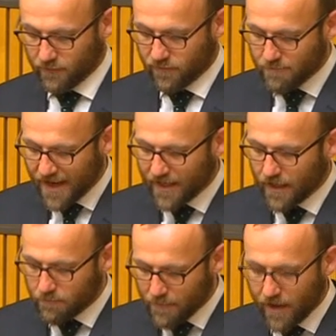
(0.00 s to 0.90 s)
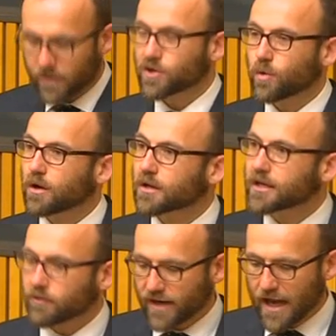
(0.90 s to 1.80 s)
from making marriage equality
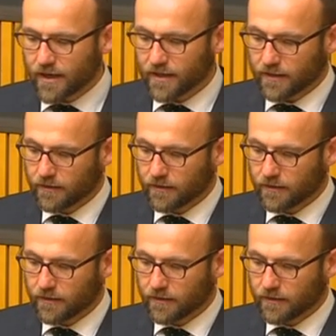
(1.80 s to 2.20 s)
a reality.